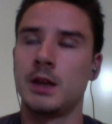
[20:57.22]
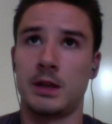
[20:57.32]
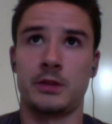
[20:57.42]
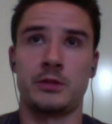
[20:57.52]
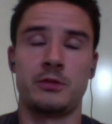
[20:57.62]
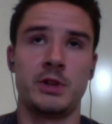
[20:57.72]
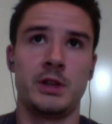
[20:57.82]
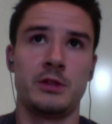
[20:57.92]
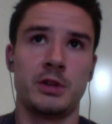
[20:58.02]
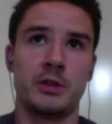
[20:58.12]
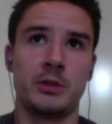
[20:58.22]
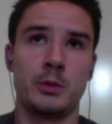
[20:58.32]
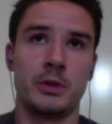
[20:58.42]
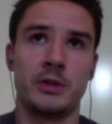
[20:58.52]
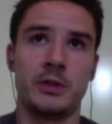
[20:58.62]
Yeah, that's a really interesting
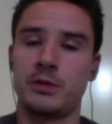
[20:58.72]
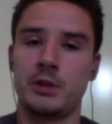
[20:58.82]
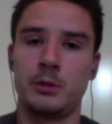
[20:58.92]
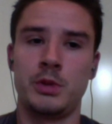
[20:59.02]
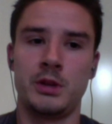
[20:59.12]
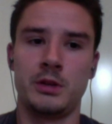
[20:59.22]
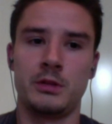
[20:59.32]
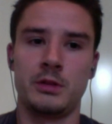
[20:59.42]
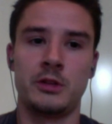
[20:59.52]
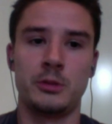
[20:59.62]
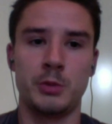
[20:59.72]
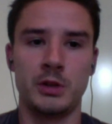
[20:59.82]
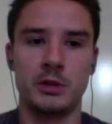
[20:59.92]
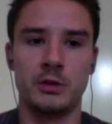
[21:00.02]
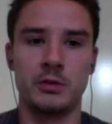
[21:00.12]
one. There's definitely been this has
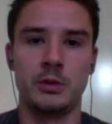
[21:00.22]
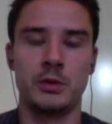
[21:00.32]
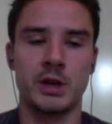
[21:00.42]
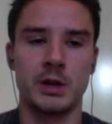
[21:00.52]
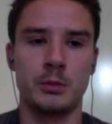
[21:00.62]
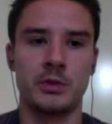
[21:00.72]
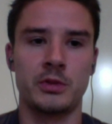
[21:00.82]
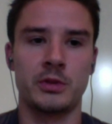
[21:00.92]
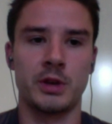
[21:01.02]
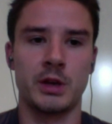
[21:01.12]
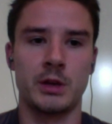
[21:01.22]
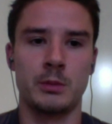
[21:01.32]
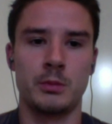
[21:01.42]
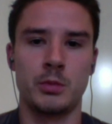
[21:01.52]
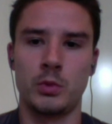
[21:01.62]
been done a few times.
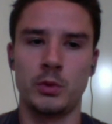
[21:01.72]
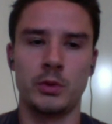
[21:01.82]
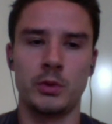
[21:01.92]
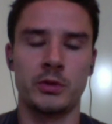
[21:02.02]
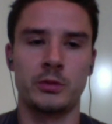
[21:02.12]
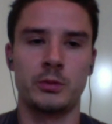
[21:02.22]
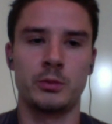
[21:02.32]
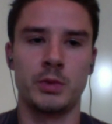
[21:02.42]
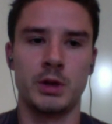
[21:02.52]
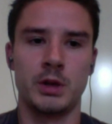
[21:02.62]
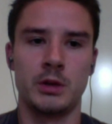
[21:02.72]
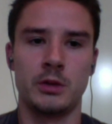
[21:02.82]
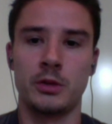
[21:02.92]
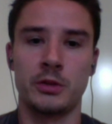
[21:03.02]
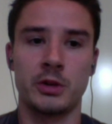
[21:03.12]
Um, there was uh,
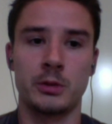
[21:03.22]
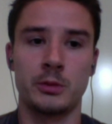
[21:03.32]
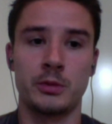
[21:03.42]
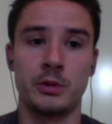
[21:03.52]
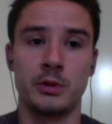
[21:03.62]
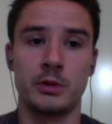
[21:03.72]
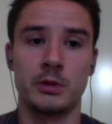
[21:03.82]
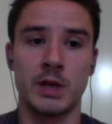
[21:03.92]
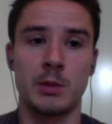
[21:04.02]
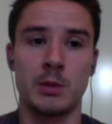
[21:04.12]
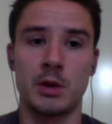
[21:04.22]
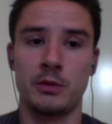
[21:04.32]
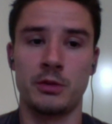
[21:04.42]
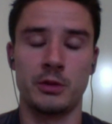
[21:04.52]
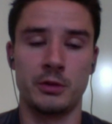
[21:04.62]
other startups that came
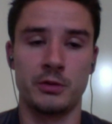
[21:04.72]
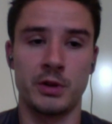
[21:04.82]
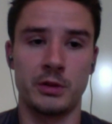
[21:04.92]
out at